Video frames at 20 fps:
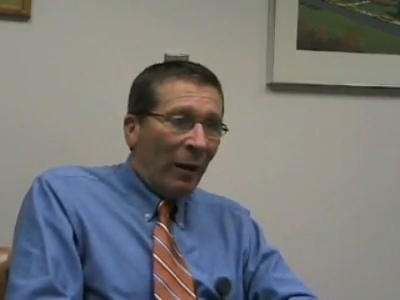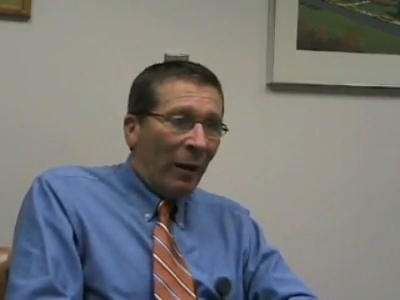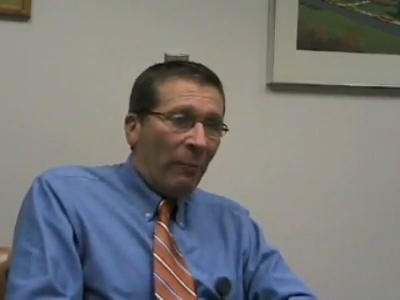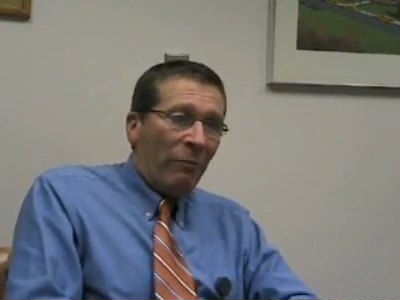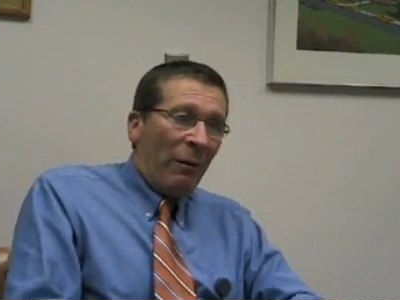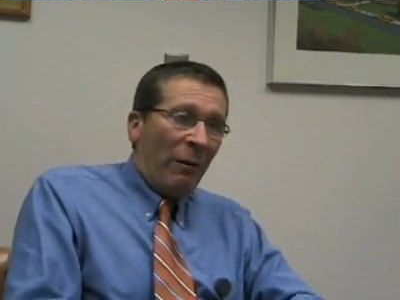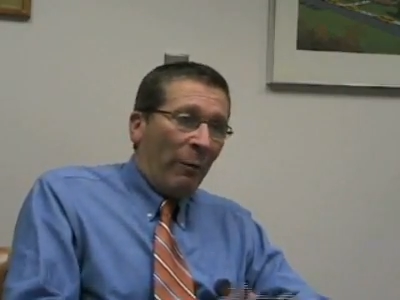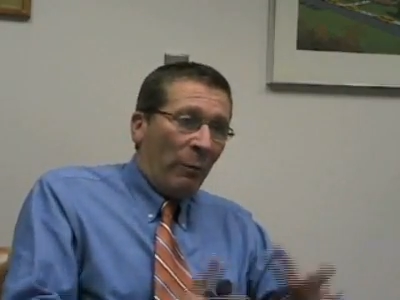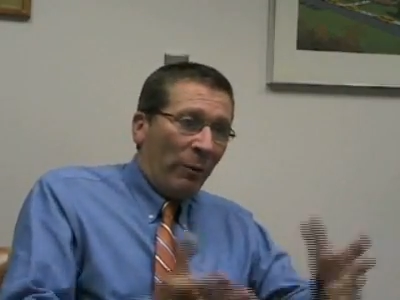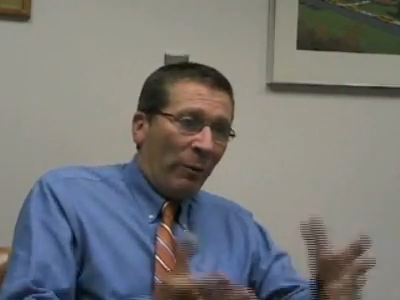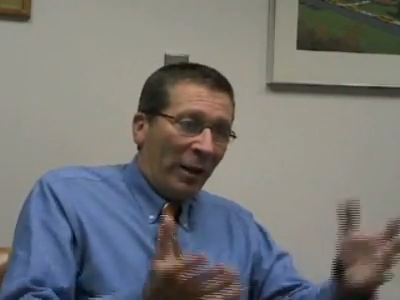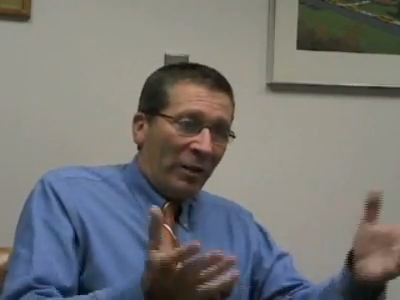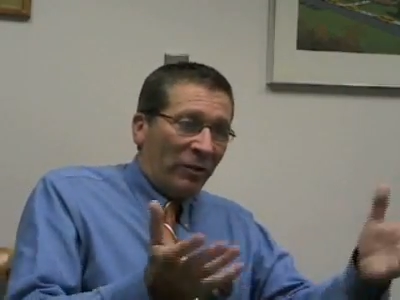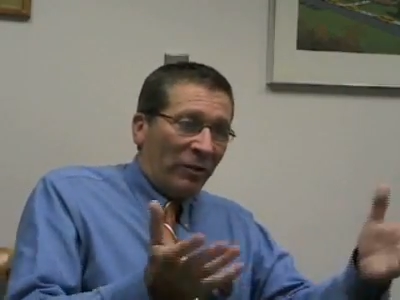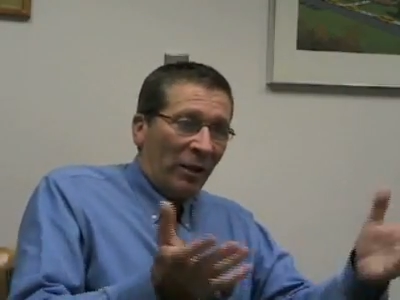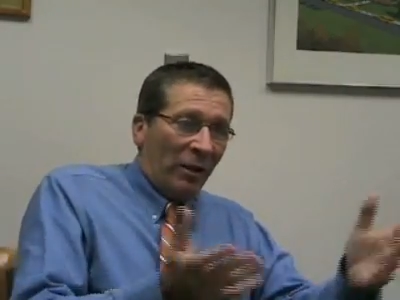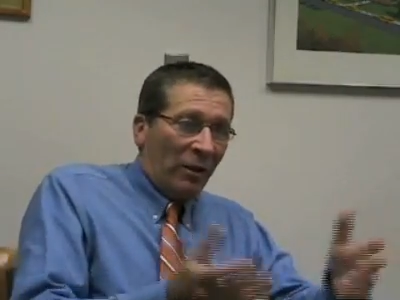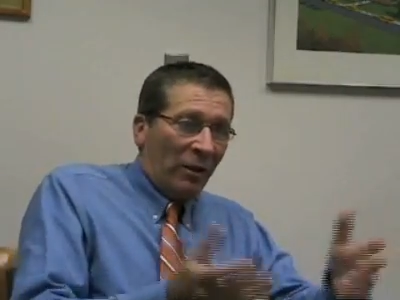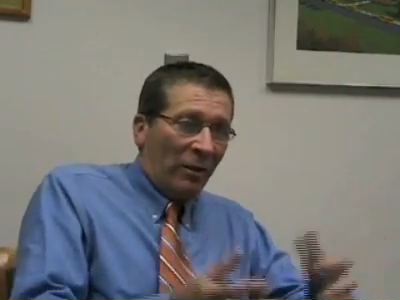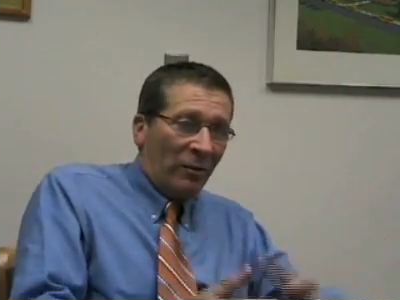Probably when I
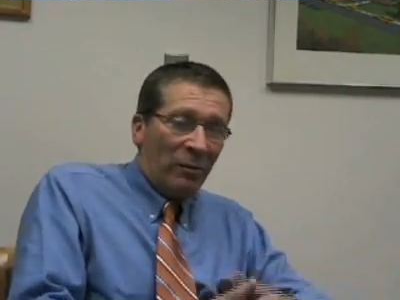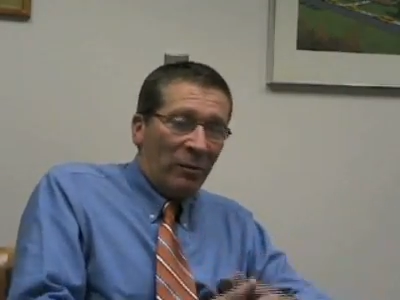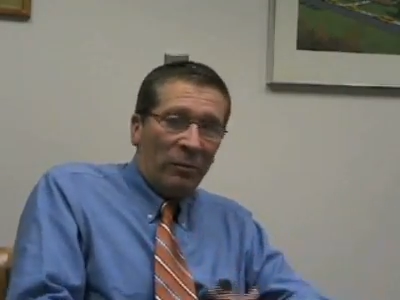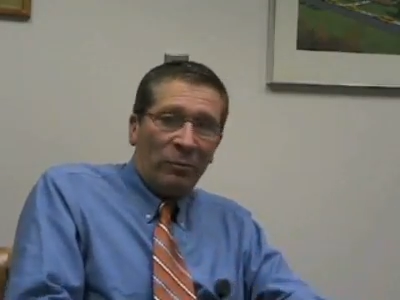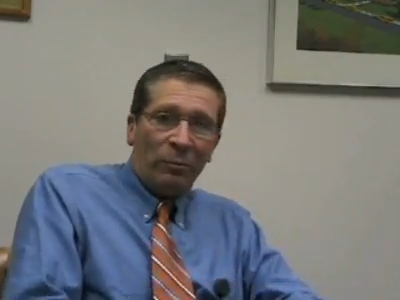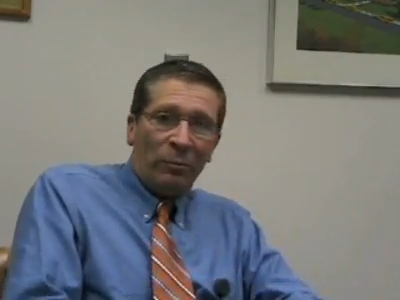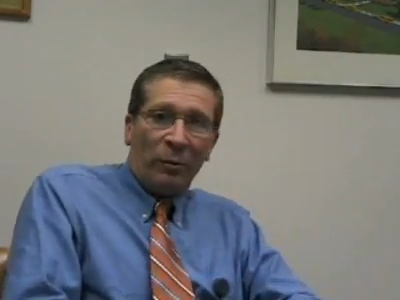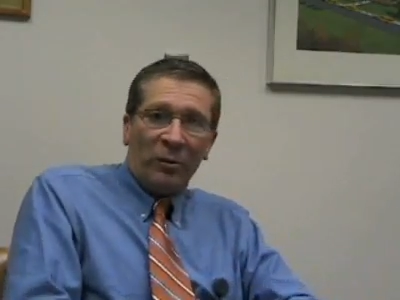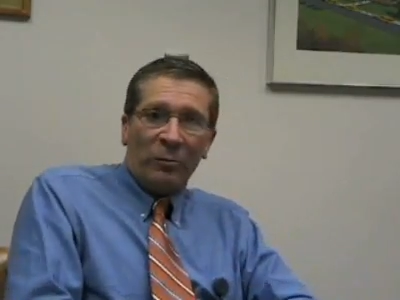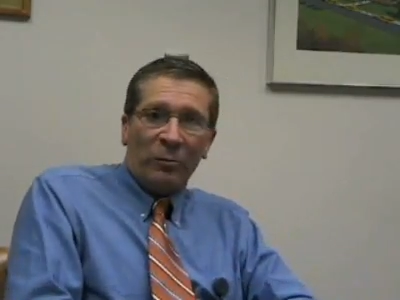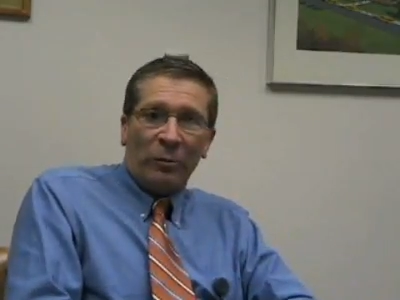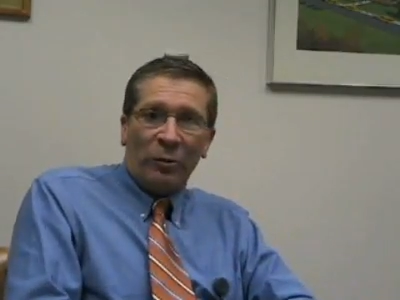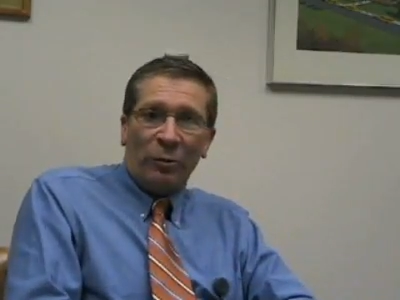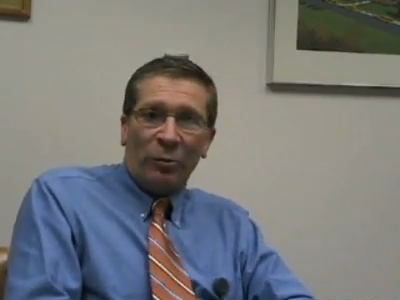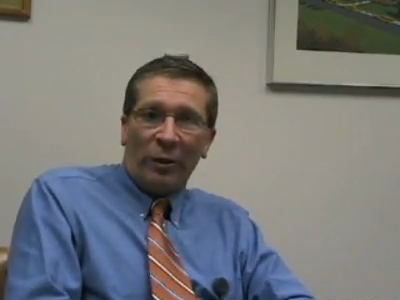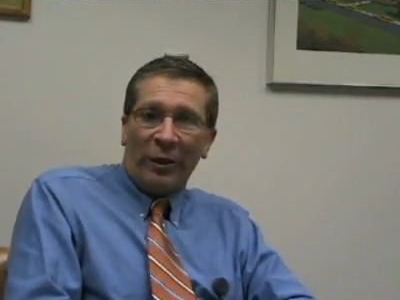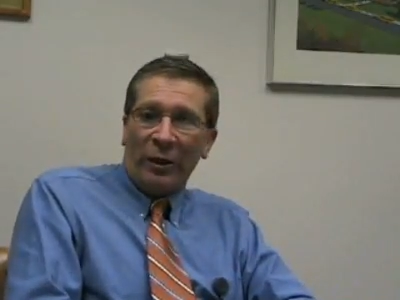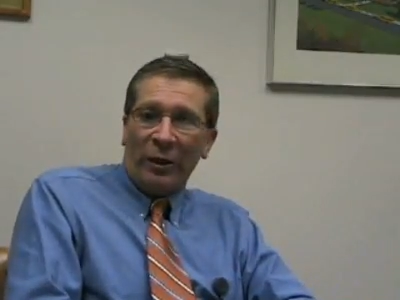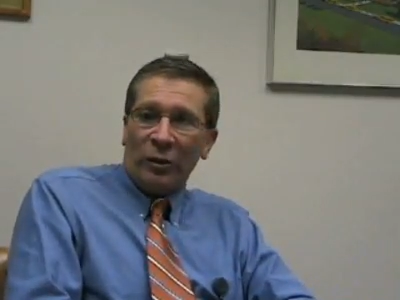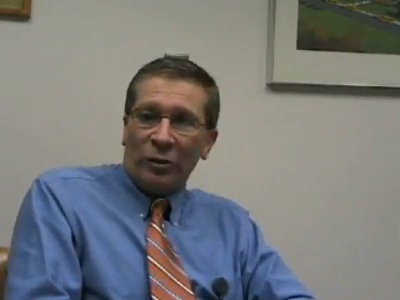started as a principal
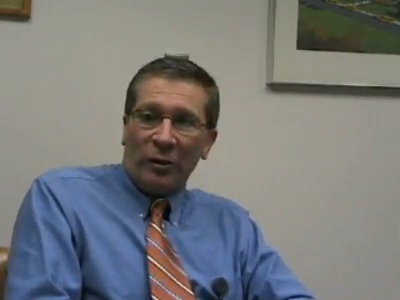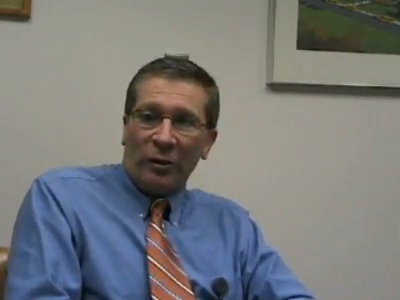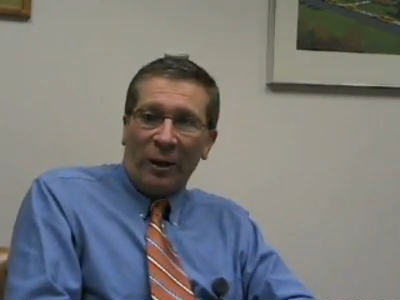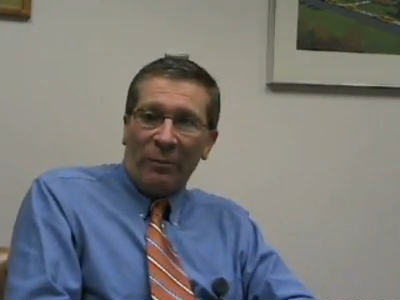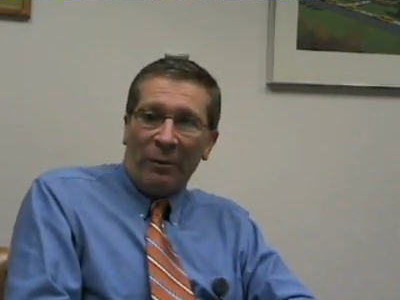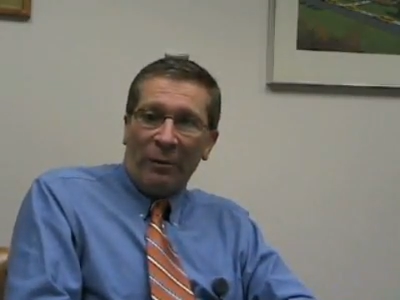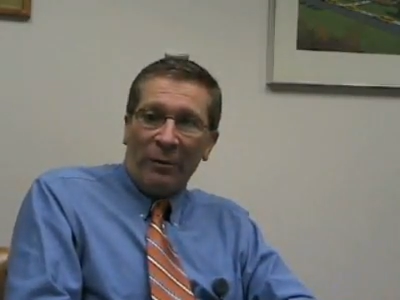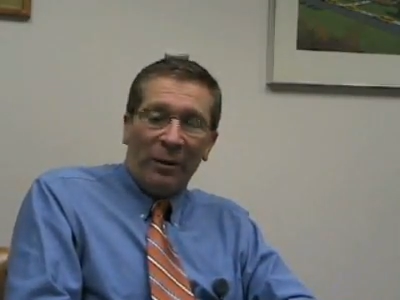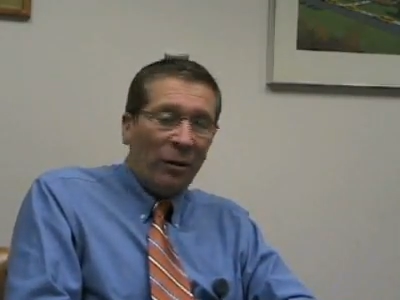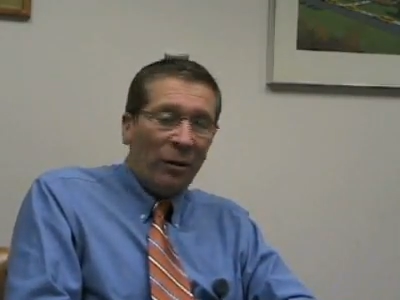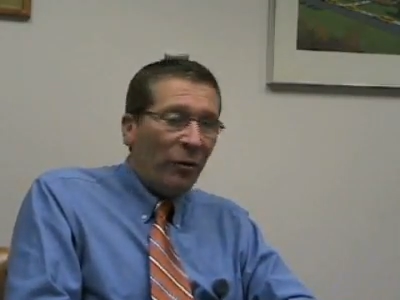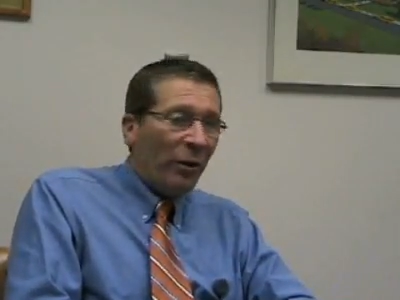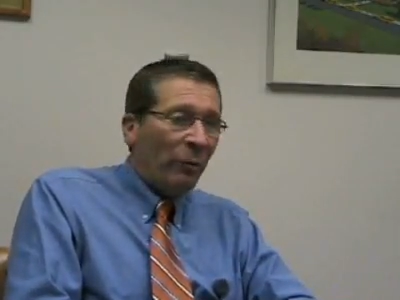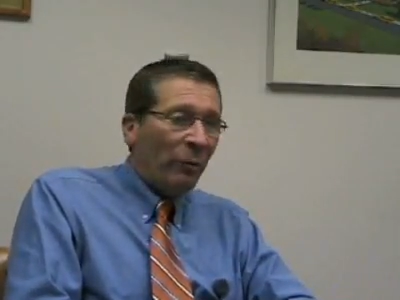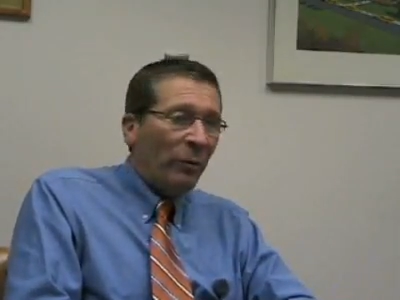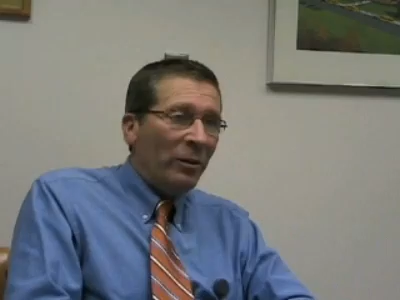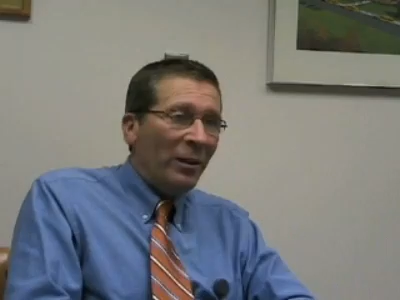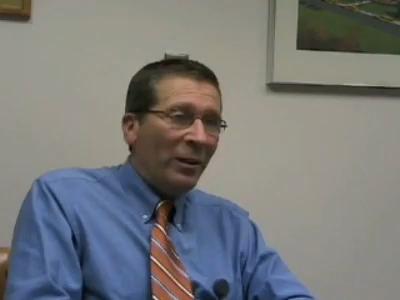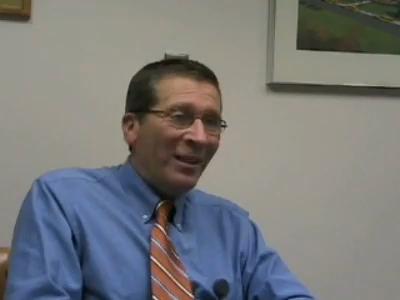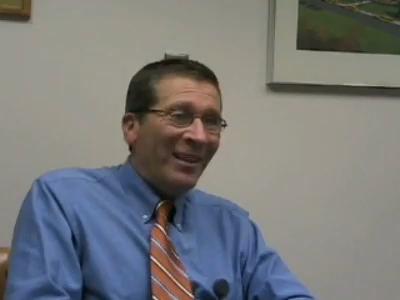20 years ago, I probably didn't think
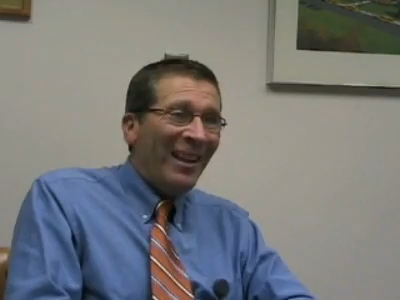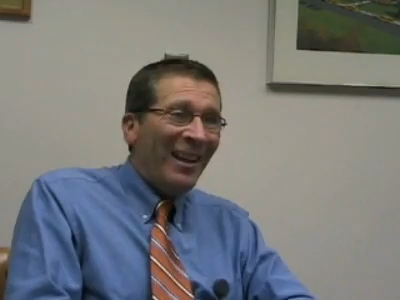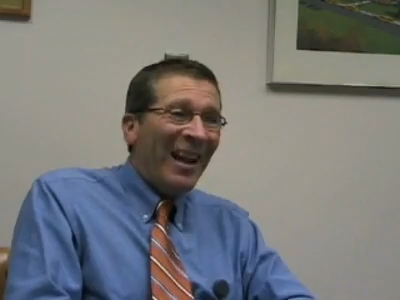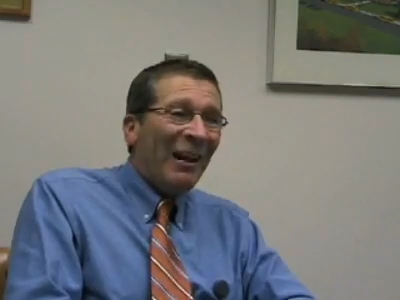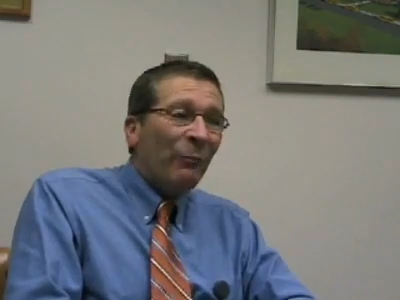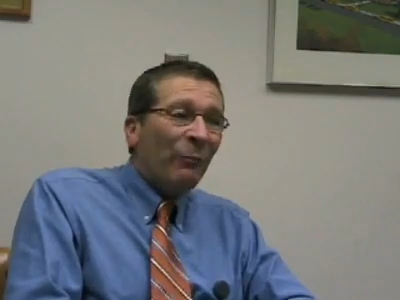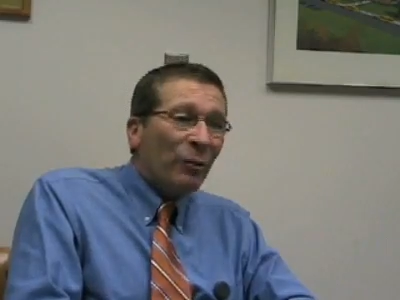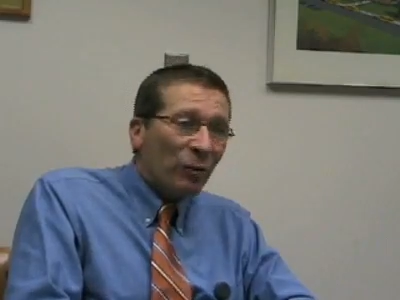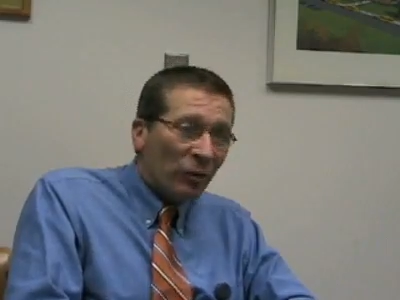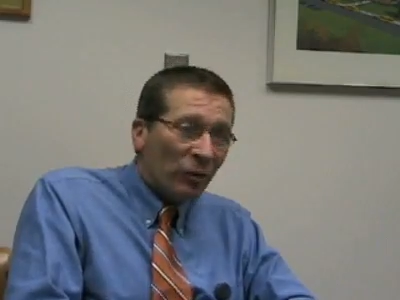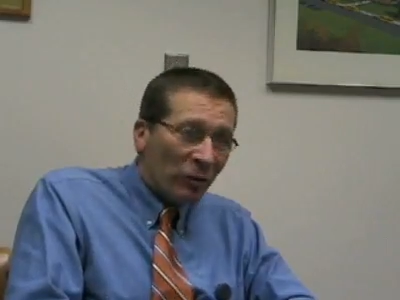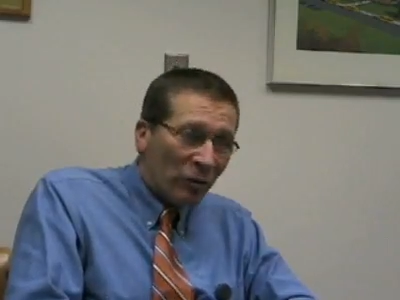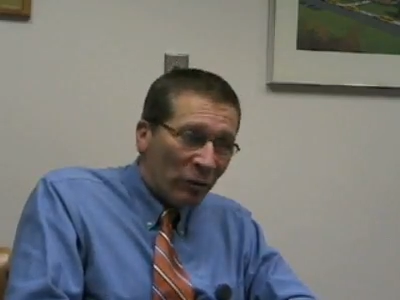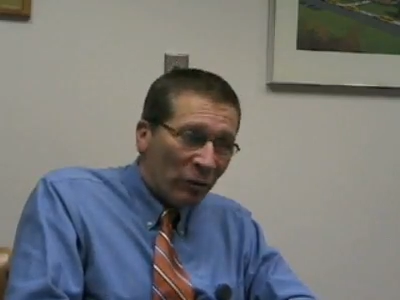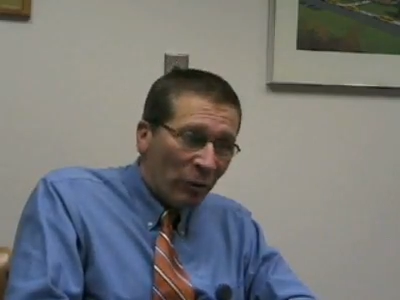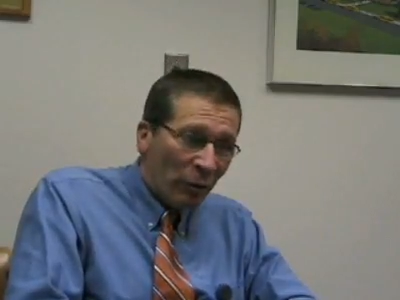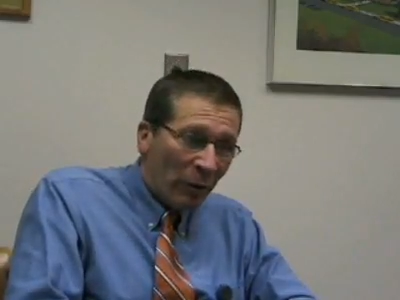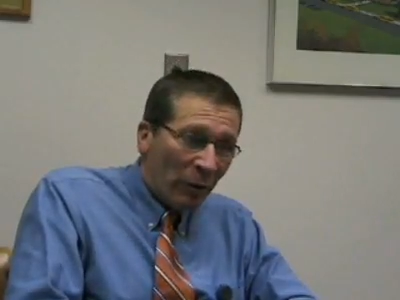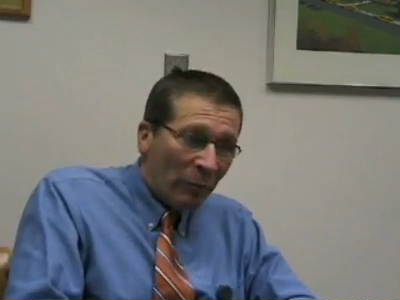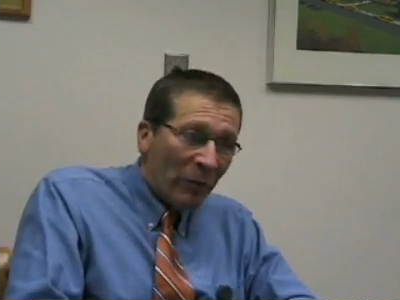we'd need cameras in the
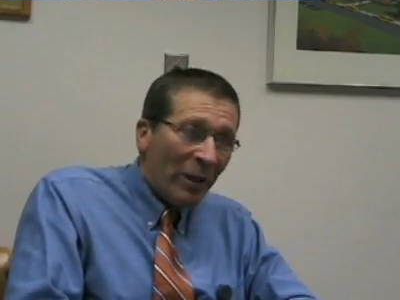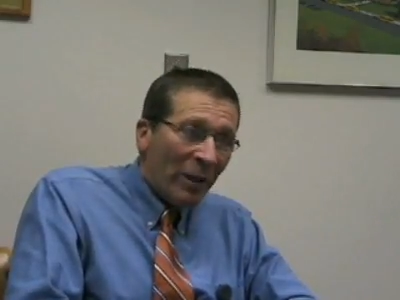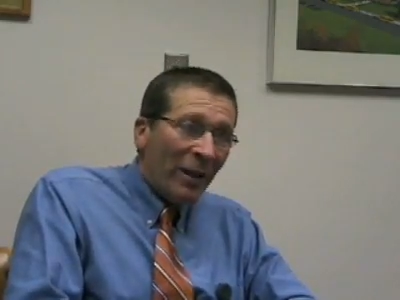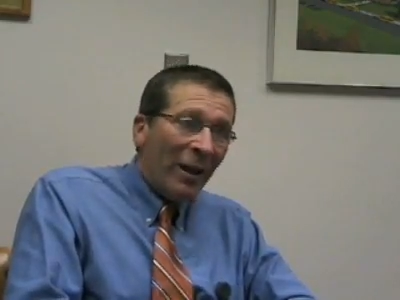school.